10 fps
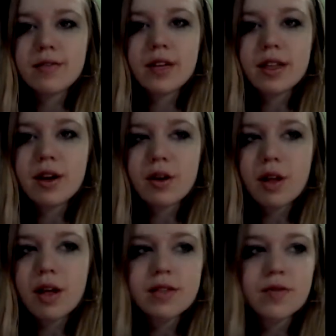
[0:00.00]
Like there are
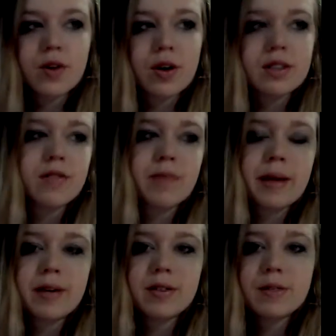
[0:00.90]
lots of aggressive
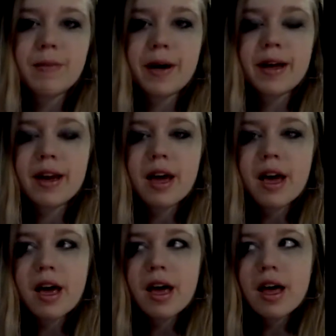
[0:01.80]
males, but
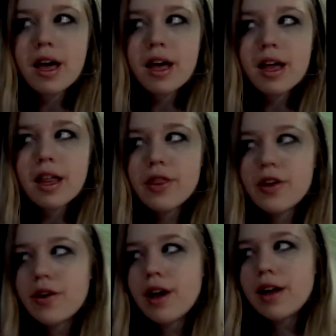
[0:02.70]

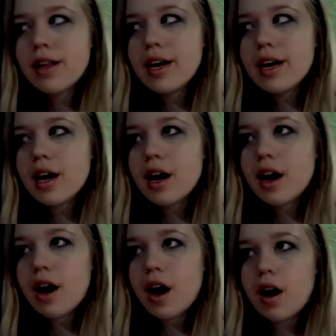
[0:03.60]
they're not like
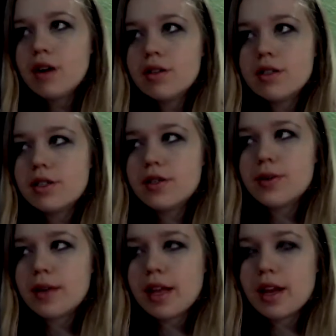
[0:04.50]
all just
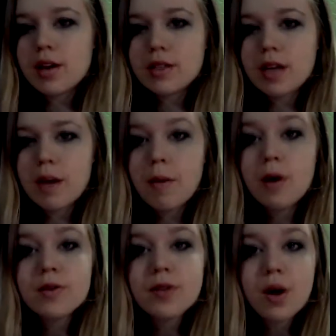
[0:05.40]
doing that all the time.
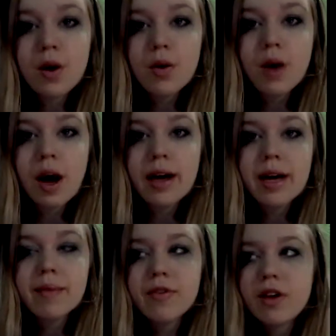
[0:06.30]
Also, I
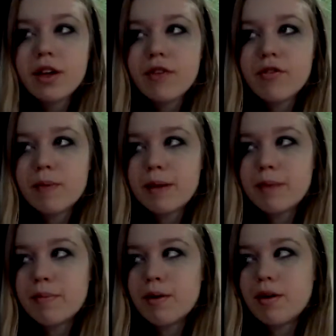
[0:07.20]
kept falling for
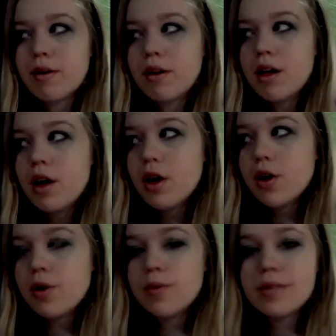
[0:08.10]
people
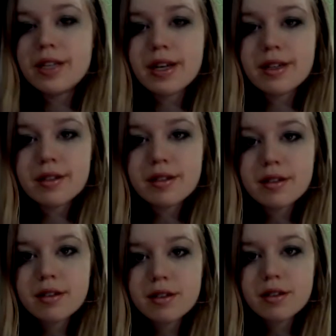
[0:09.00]
who didn't
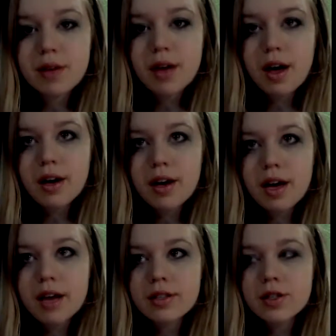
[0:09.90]
do that.
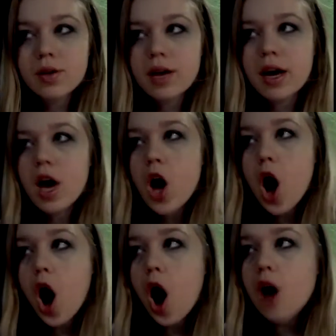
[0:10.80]
And so like
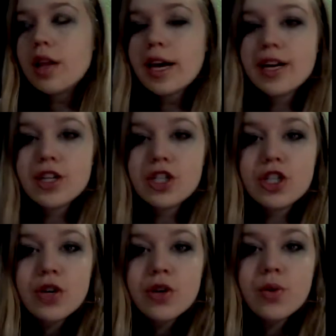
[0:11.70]
all I could
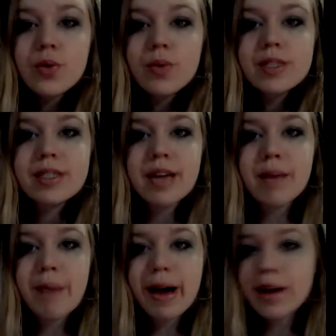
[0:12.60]
do was
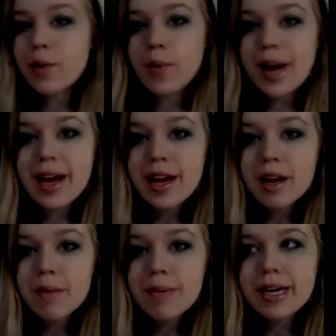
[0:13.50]
stand back and
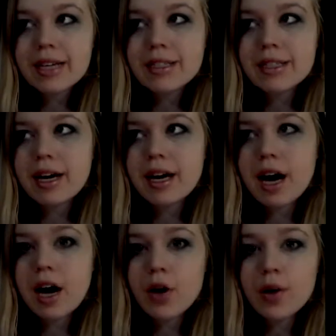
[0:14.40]
wait, because like
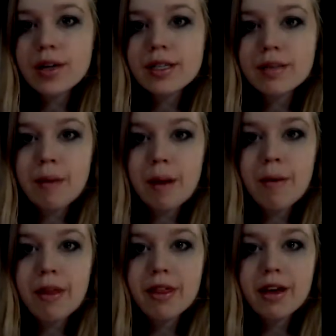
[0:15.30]
according to my
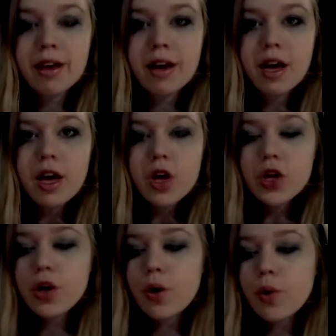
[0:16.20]
method,
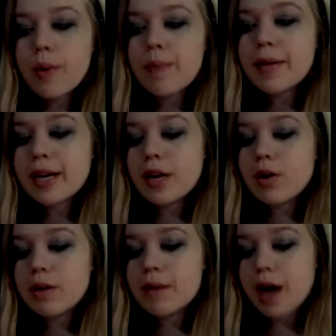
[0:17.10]
you know, women can
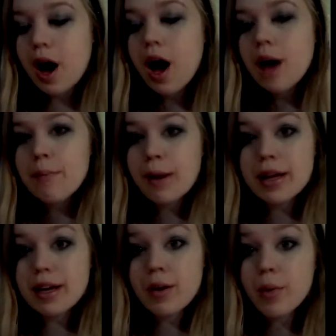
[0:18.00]
only be hot by
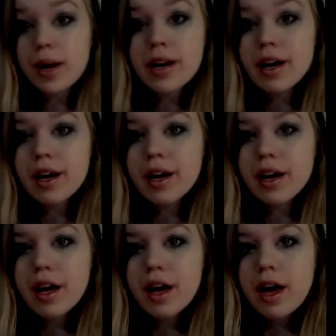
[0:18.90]
like waiting.
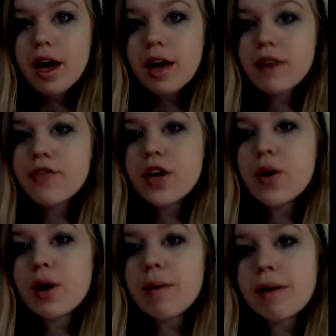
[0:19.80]
And if they
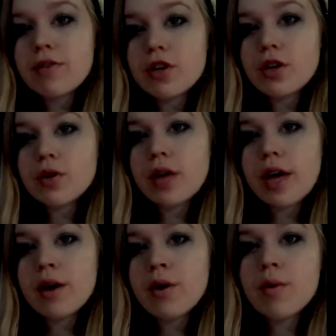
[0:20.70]
don't come after you,
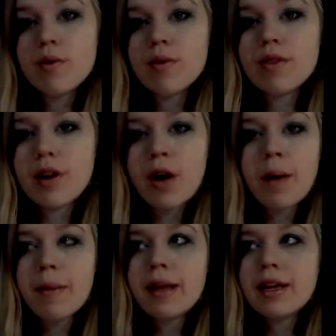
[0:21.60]
then they're
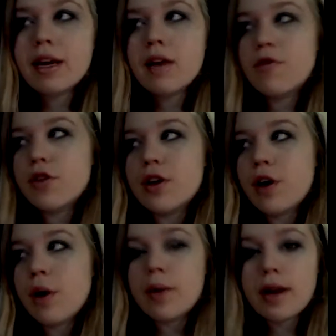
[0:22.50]
not manly enough or they're
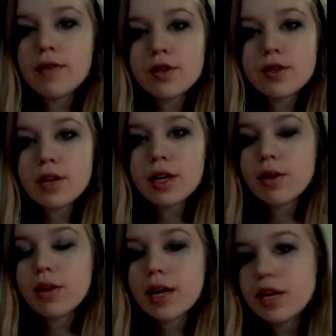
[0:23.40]
not whatever, so they
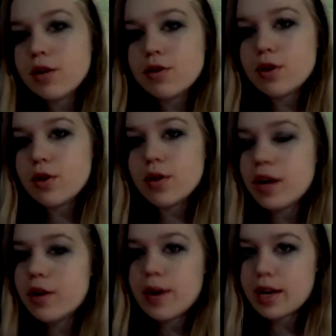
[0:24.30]
don't like you, so
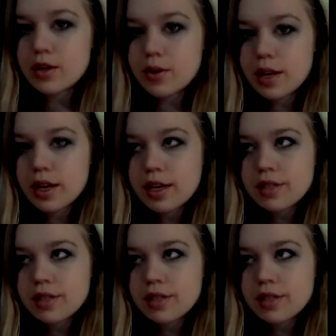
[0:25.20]
then you can't do anything.